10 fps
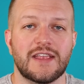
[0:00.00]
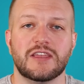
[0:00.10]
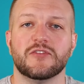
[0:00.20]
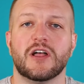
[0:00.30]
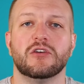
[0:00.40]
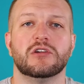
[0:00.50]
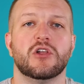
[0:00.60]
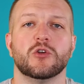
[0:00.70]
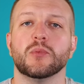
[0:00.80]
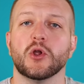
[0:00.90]
and they followed
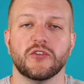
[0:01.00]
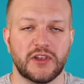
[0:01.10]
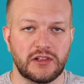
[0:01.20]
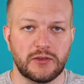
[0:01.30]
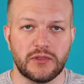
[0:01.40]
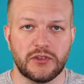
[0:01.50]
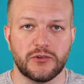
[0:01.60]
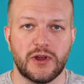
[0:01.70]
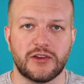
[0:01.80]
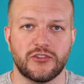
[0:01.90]
along perfectly with the
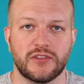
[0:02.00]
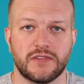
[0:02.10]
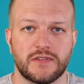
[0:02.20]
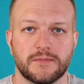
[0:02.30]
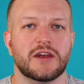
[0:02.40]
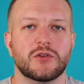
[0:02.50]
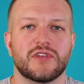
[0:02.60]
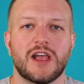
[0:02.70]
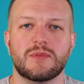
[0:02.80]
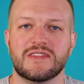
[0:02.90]
directions. I know
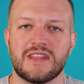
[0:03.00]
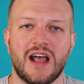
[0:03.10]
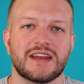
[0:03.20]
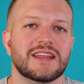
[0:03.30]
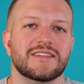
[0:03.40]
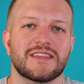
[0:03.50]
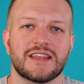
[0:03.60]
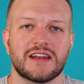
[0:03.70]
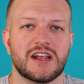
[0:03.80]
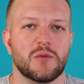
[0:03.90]
time is not an easy
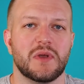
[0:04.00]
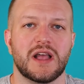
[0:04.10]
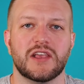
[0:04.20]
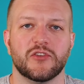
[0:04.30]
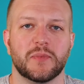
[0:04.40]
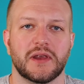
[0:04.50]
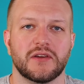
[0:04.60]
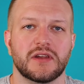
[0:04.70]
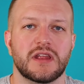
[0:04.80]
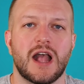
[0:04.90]
thing to come by as a
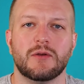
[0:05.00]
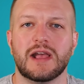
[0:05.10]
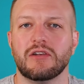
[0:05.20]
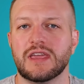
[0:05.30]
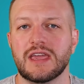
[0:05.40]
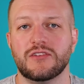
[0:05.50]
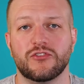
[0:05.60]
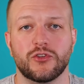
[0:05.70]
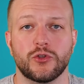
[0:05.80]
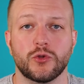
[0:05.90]
parent. I would allocate
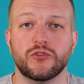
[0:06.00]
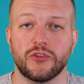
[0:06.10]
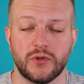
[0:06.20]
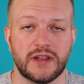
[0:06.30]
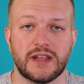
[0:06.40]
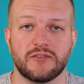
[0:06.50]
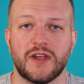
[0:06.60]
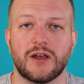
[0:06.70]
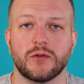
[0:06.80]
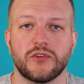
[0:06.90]
2.5
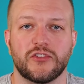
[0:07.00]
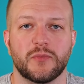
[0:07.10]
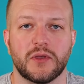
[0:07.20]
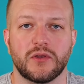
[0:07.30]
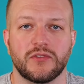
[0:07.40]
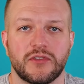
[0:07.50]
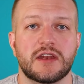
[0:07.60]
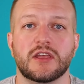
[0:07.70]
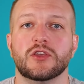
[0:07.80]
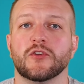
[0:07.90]
hours to build.
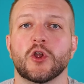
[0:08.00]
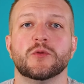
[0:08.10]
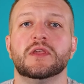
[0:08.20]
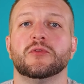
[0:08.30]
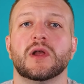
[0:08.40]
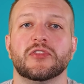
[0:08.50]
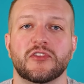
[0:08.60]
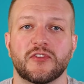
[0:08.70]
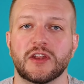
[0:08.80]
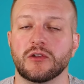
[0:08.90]
Now, you've heard me throughout
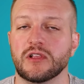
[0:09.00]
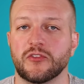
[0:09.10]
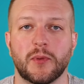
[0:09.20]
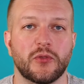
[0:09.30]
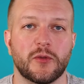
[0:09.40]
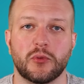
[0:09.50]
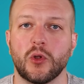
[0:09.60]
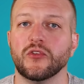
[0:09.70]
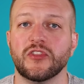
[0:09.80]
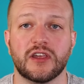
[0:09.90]
this video list both the
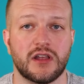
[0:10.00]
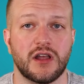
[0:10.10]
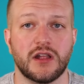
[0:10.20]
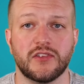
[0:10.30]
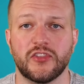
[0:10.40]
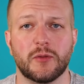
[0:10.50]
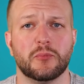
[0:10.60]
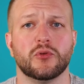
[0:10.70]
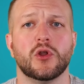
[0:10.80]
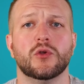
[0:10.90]
pros and the cons. The
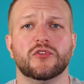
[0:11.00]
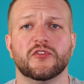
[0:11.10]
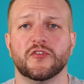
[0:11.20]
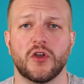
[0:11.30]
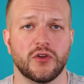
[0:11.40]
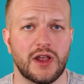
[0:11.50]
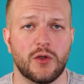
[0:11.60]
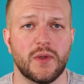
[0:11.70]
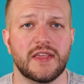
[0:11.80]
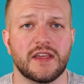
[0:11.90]
pros far
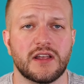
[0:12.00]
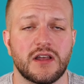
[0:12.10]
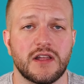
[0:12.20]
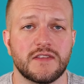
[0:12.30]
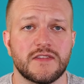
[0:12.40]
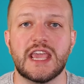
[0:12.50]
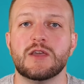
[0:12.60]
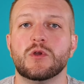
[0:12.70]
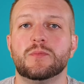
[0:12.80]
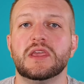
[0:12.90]
outweigh the cons.
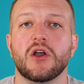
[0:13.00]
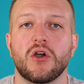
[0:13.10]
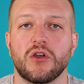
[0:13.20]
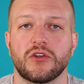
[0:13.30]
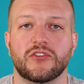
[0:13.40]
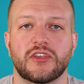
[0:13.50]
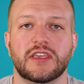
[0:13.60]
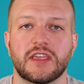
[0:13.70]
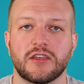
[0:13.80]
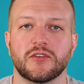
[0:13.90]
It would be hard to
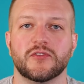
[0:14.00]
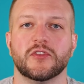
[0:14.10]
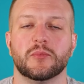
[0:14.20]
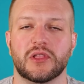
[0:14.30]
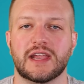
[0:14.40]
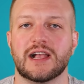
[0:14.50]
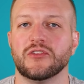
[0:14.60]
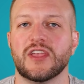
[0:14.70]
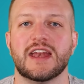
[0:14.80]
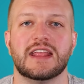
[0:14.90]
give the
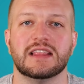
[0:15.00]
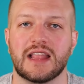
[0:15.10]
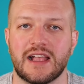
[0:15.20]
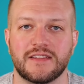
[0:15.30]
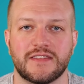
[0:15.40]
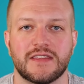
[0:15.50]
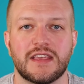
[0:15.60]
Playhouse any less